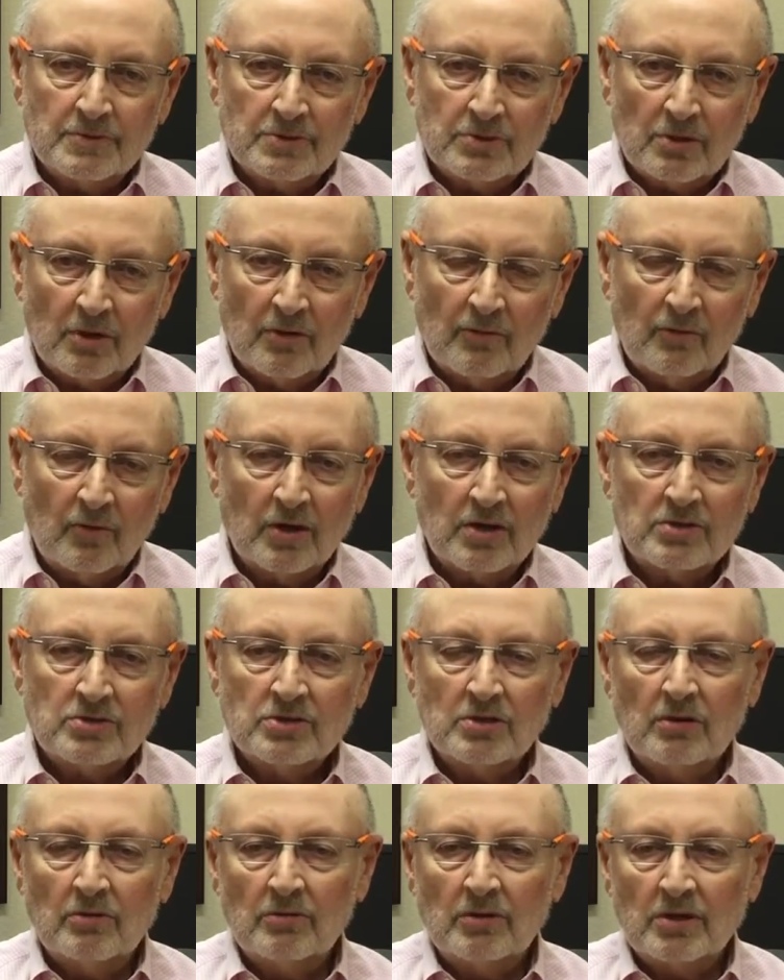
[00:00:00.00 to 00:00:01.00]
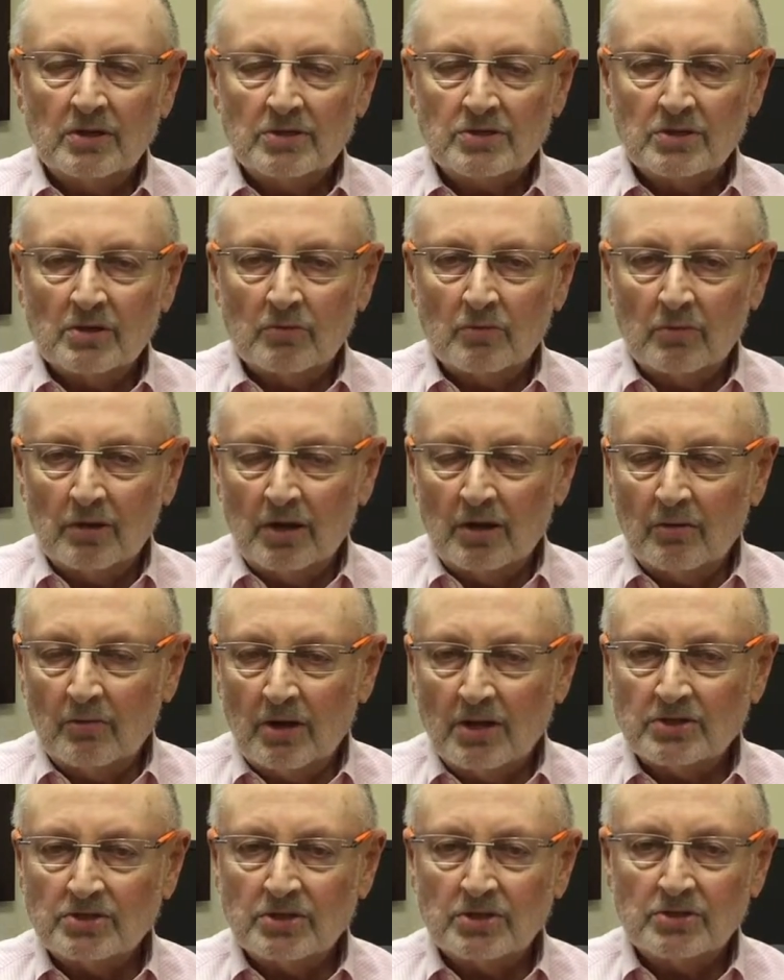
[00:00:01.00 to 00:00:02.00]
serve what is known as a writ
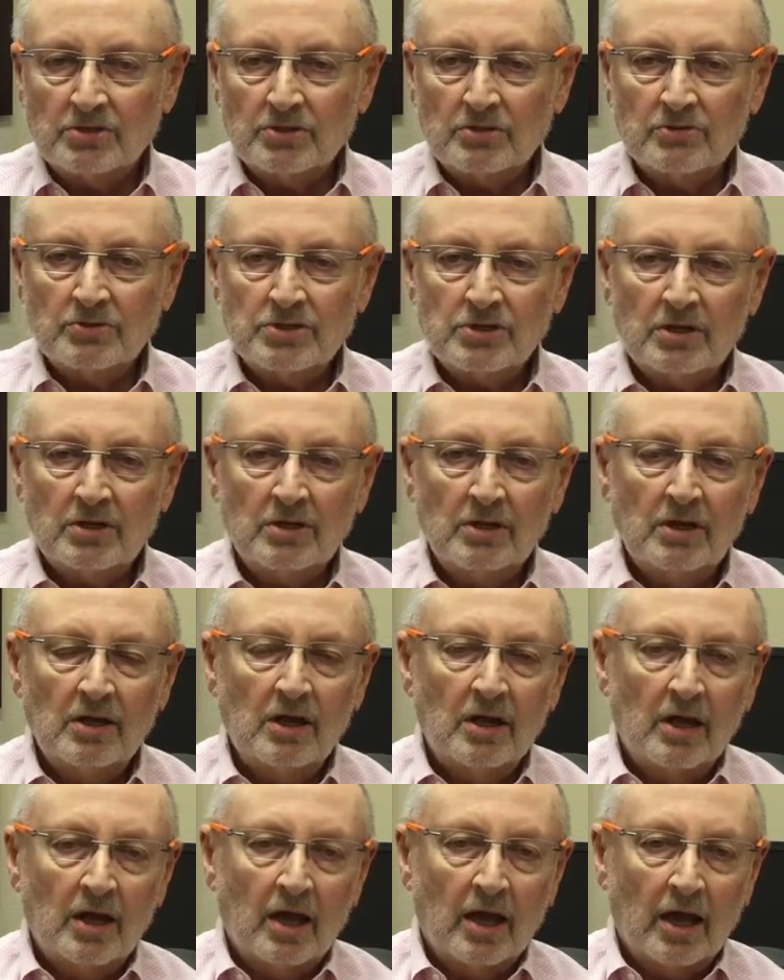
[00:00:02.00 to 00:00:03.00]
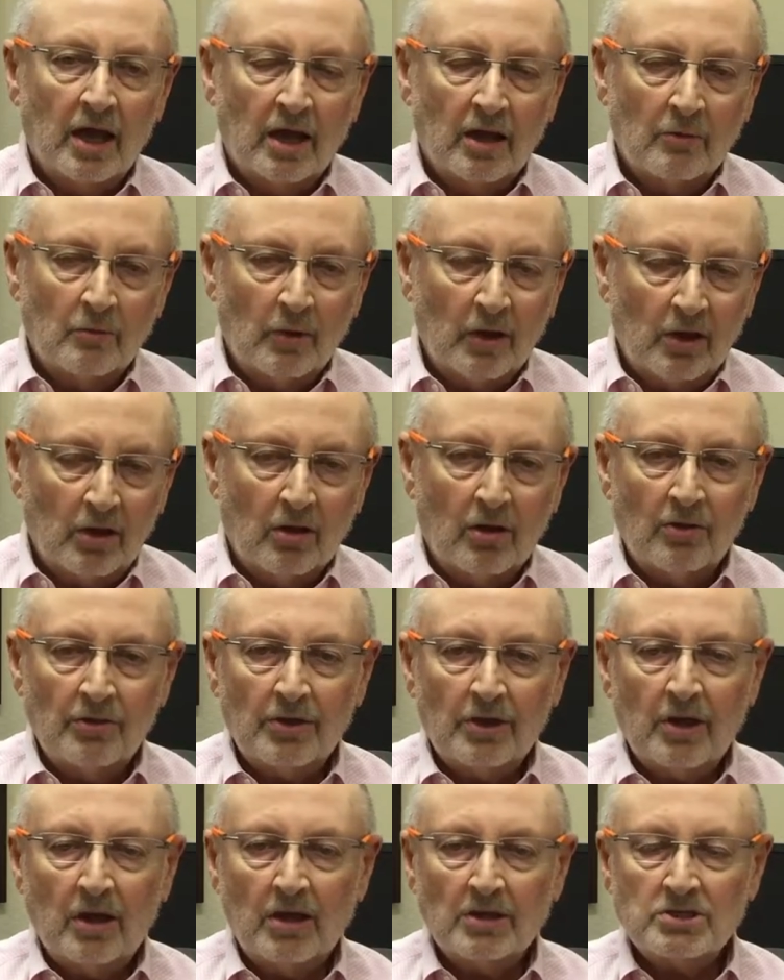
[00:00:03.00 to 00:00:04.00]
of restitution, and we
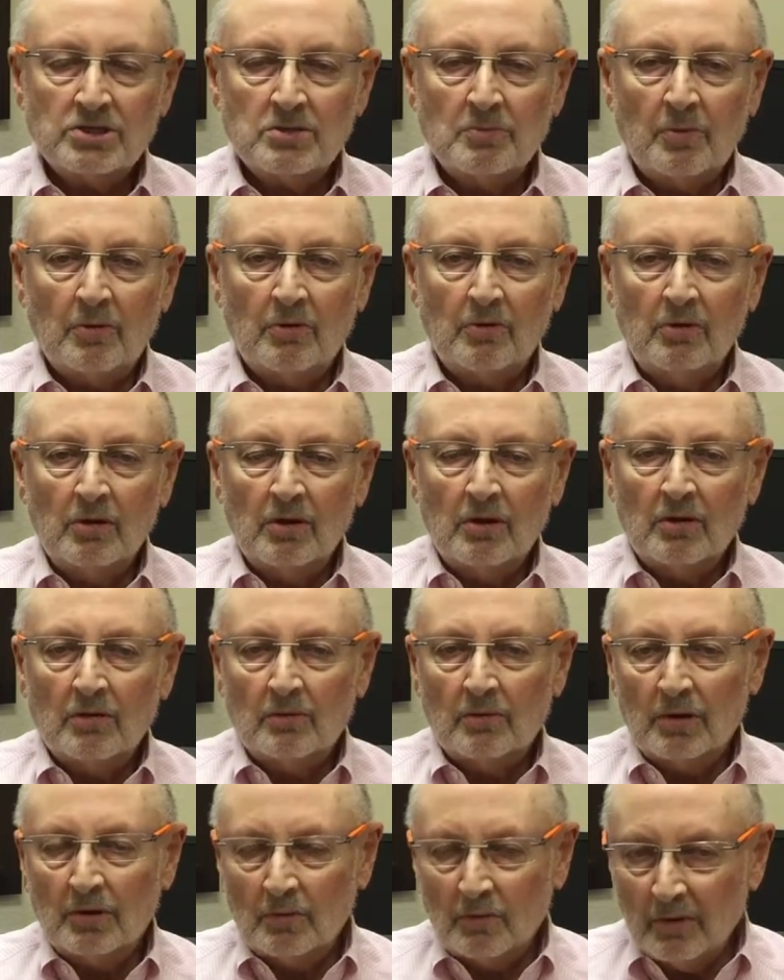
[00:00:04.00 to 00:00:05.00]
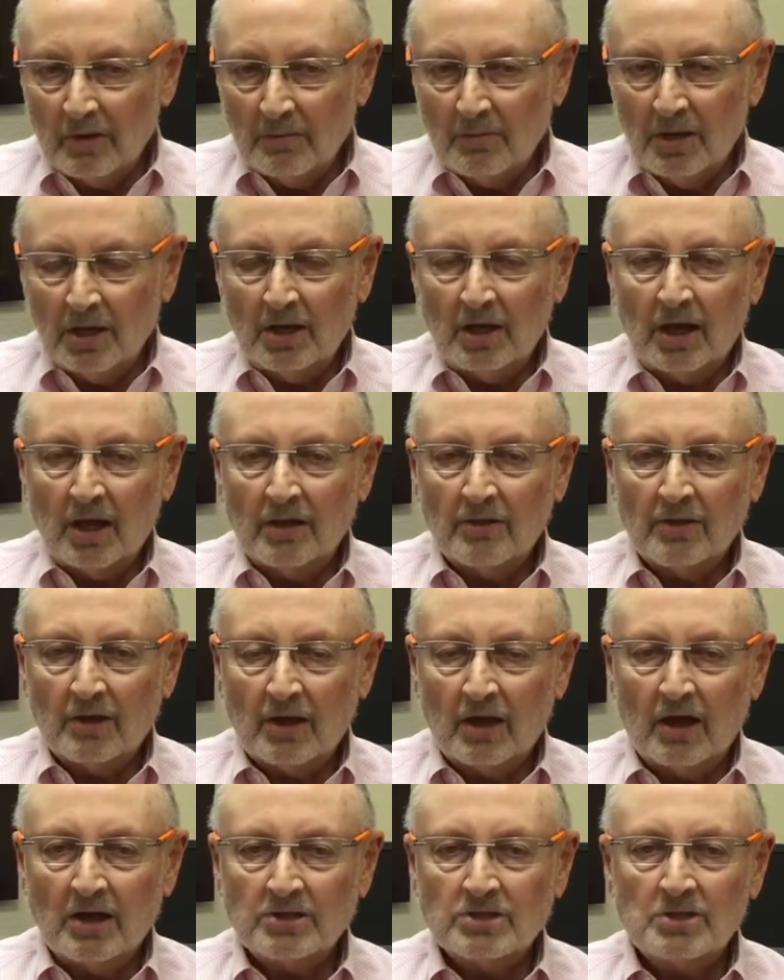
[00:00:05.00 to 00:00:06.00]
call the constable when we meet
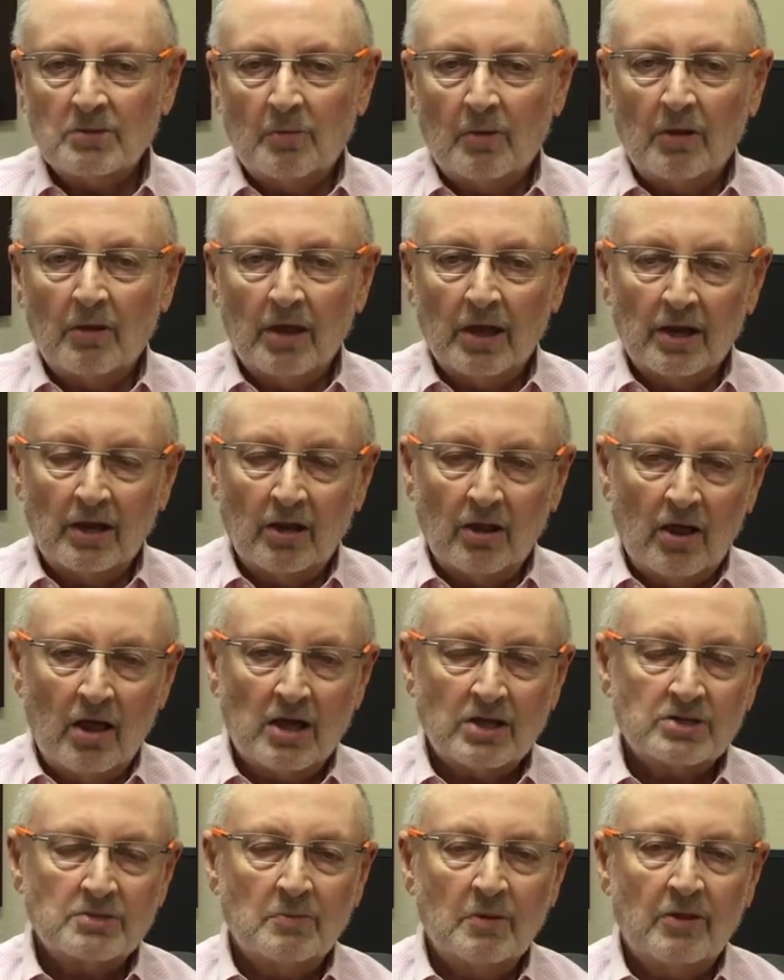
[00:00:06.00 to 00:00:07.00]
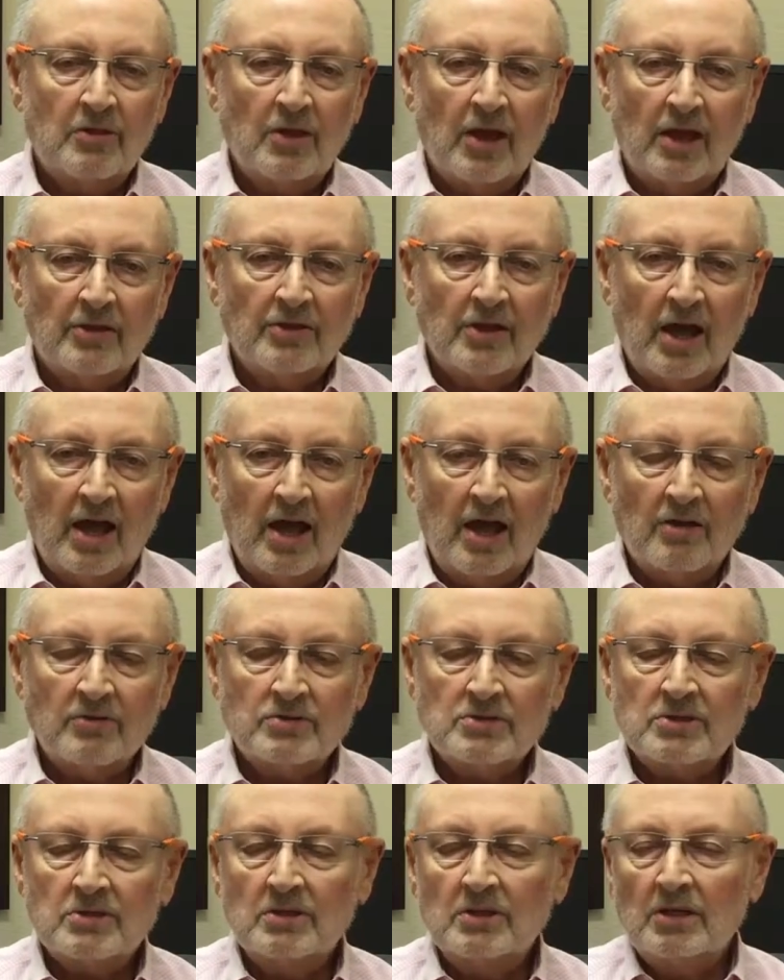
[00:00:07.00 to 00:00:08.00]
the constable and a locksmith at the
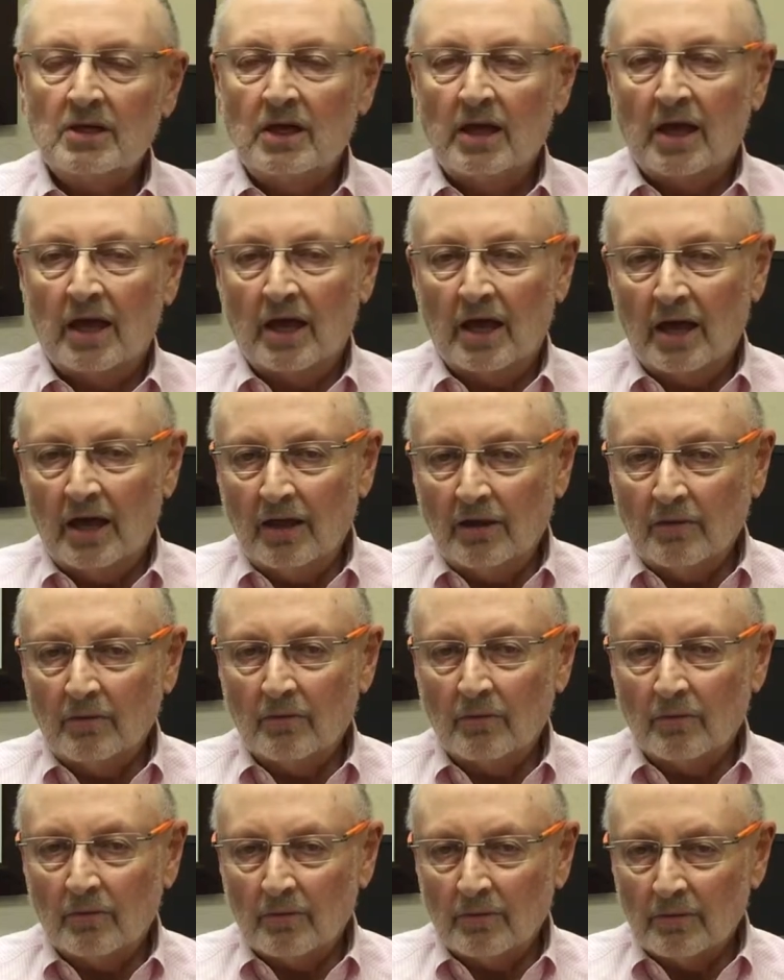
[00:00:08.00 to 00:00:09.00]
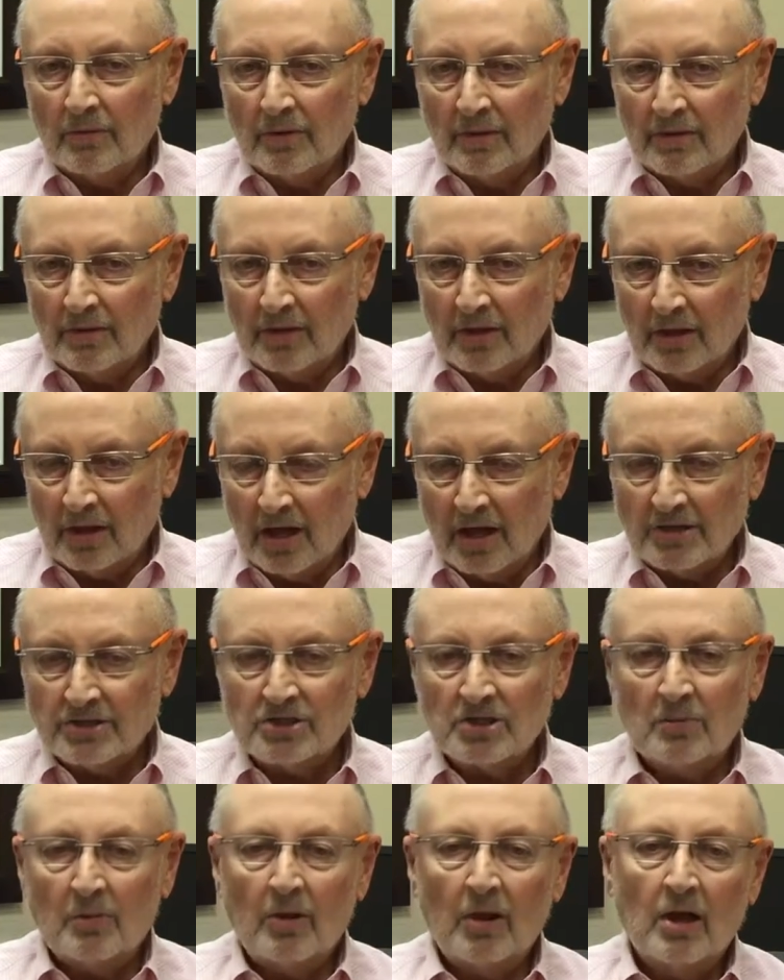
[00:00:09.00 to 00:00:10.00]
house, and the
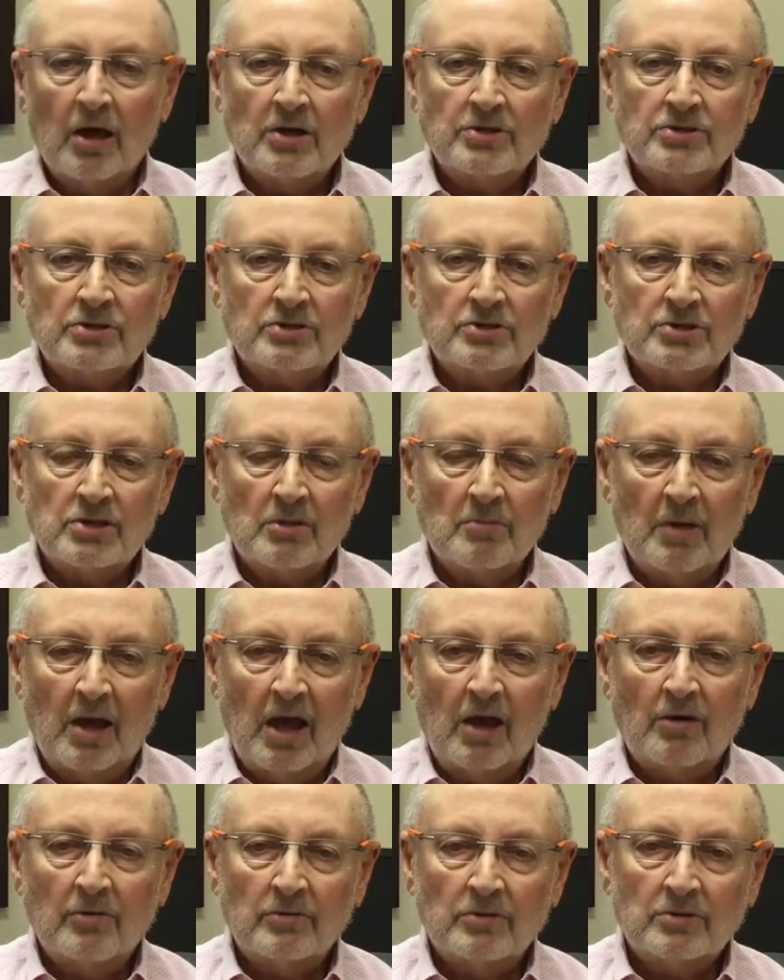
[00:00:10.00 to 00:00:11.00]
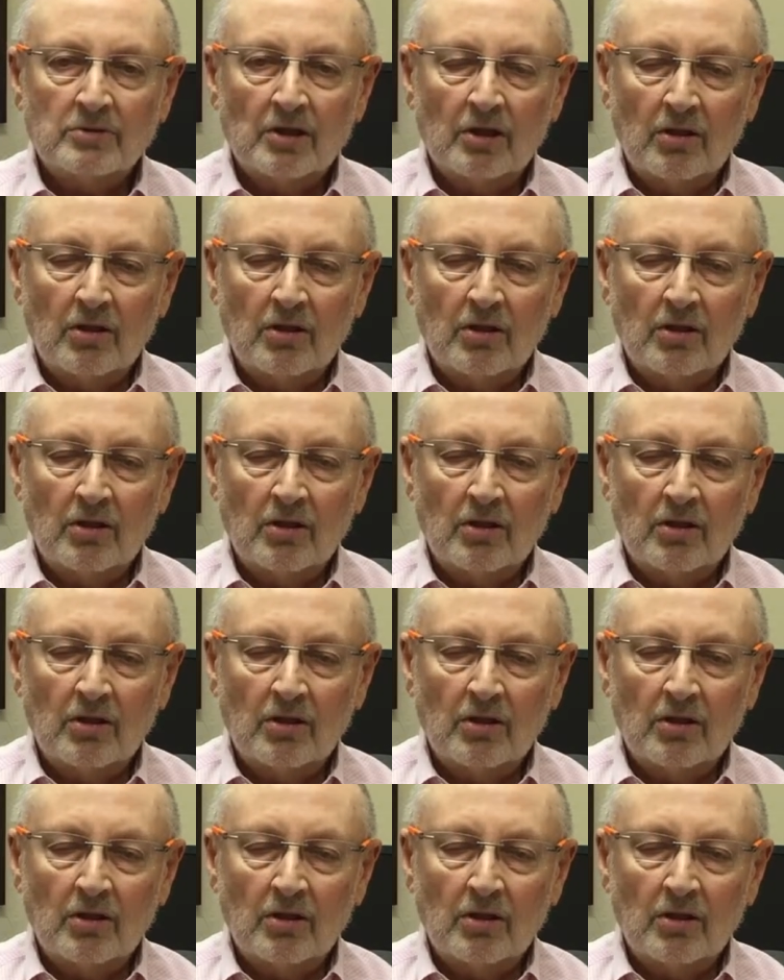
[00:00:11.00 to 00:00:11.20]
constable ushers them out.